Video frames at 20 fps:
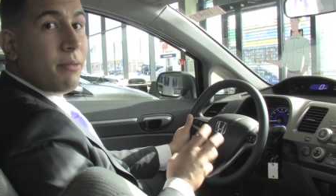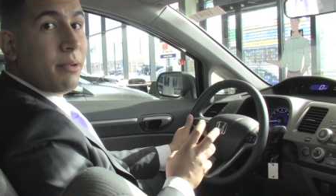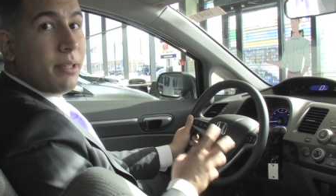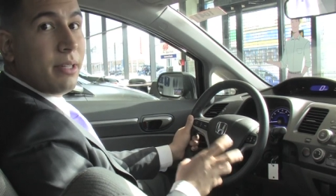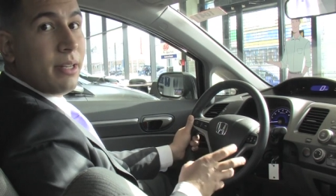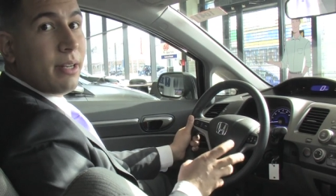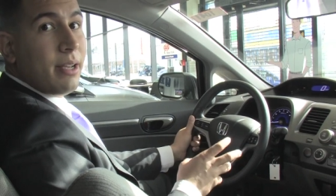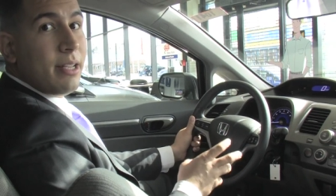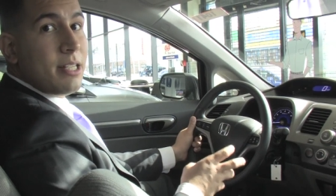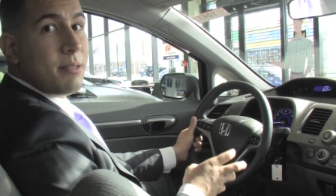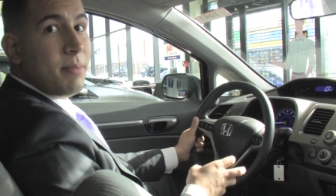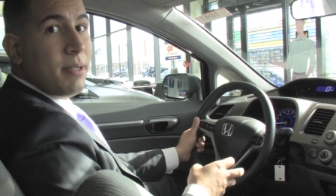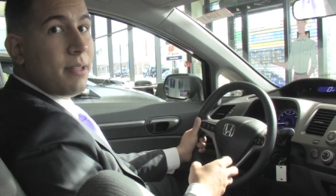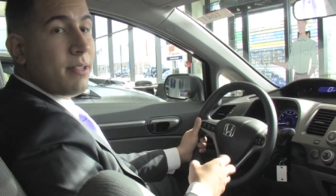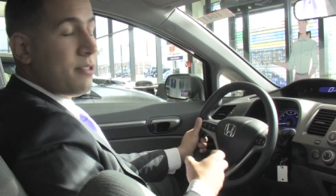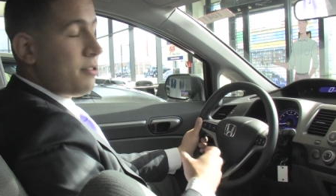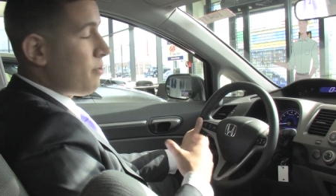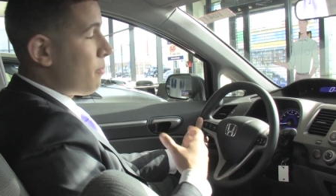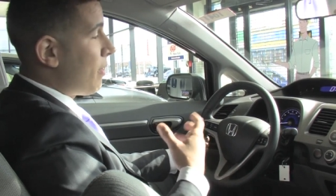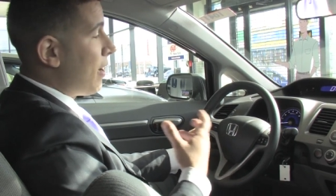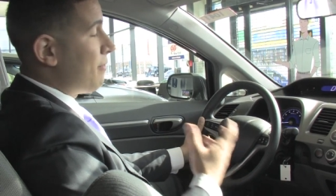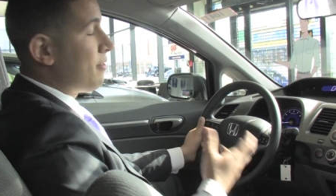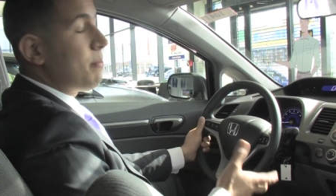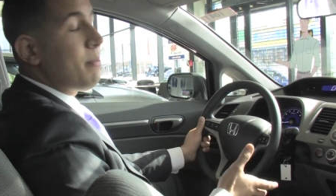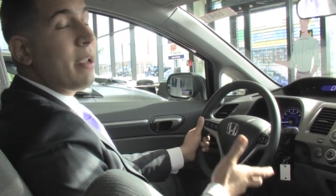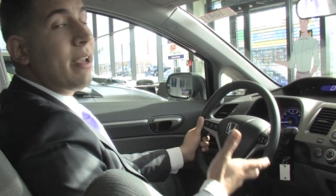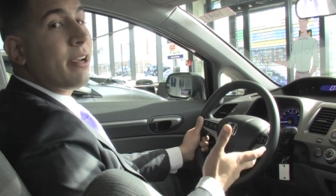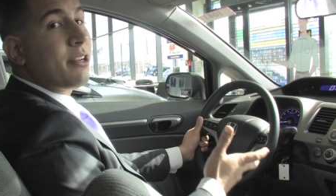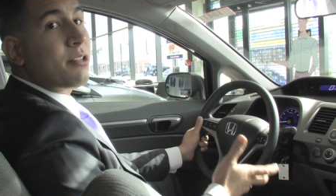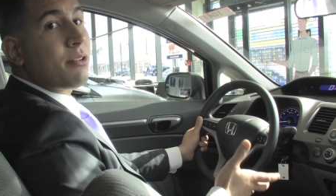really nice because you don't have to
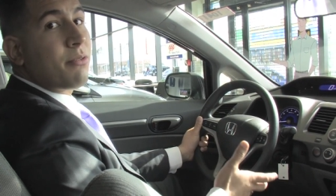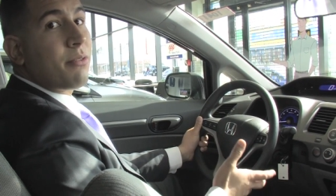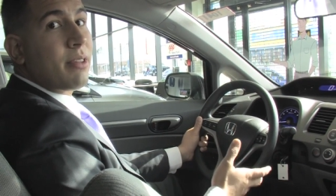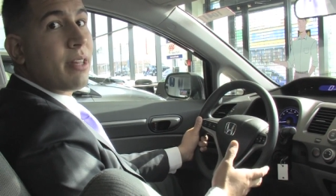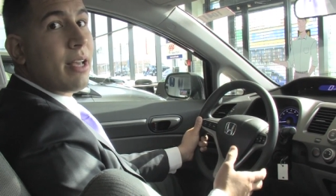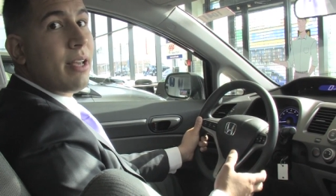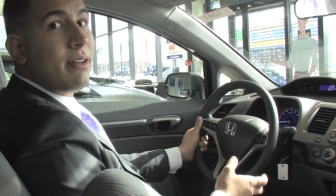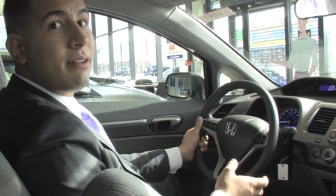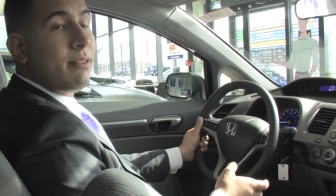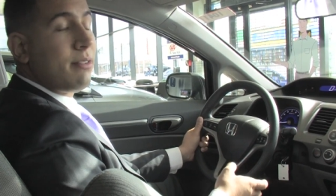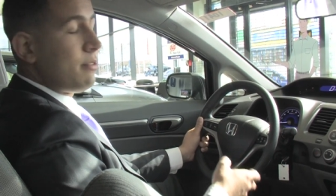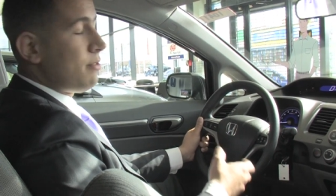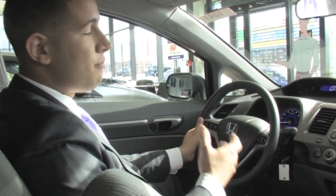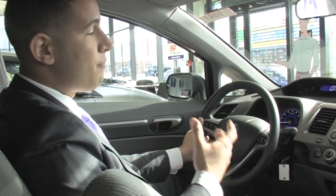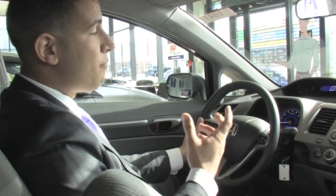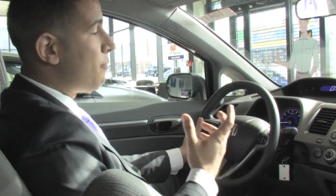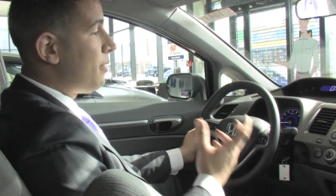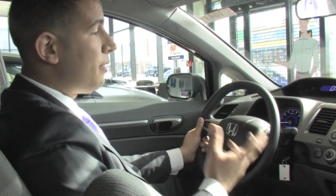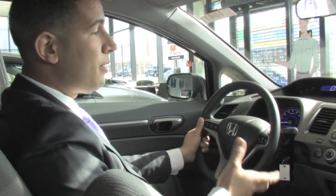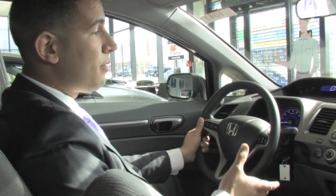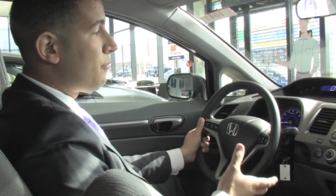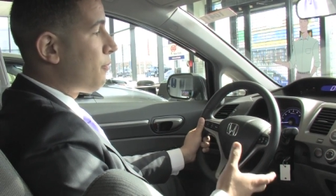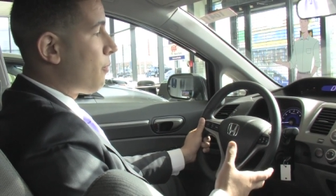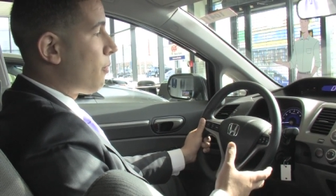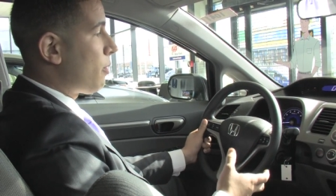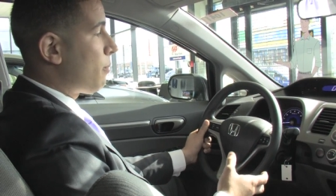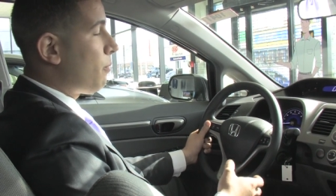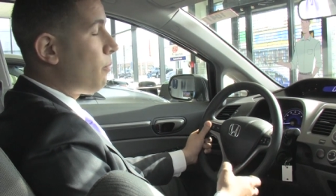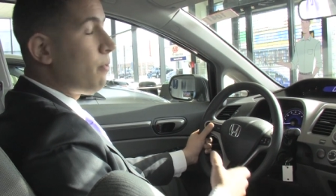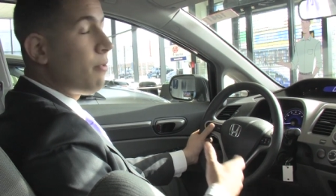pay extra for that. Really
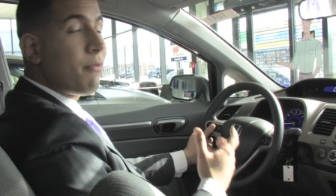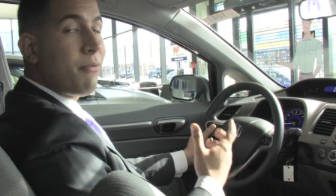affordable,